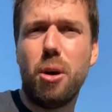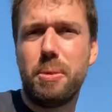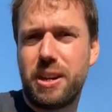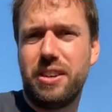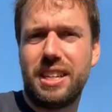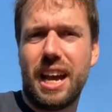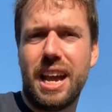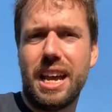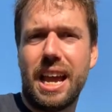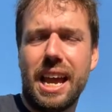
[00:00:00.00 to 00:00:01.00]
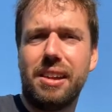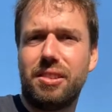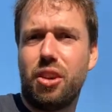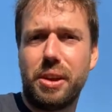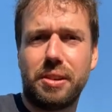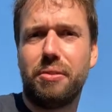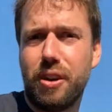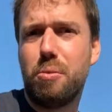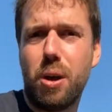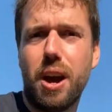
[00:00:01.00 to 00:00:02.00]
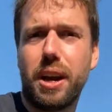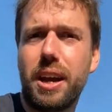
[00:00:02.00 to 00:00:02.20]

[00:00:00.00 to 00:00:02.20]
be doing today is doing some field work